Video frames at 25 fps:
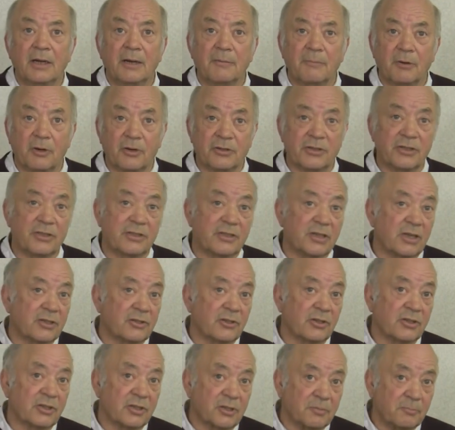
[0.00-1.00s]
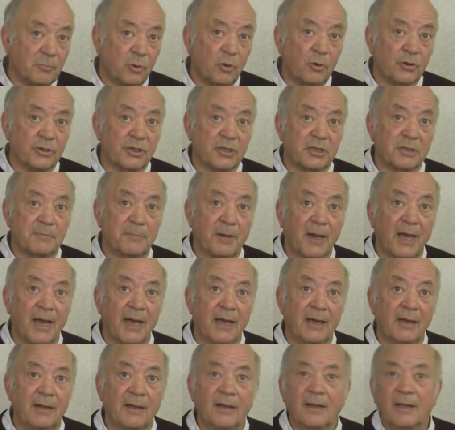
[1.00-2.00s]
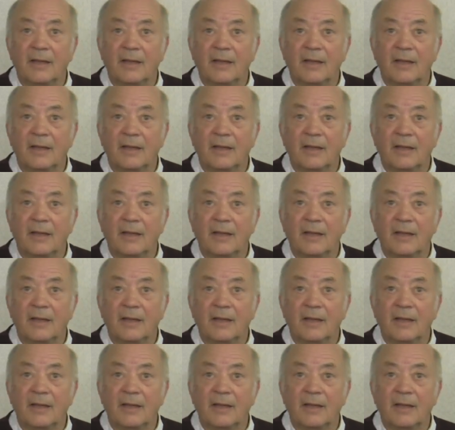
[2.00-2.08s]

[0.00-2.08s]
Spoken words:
and because it's such a small display,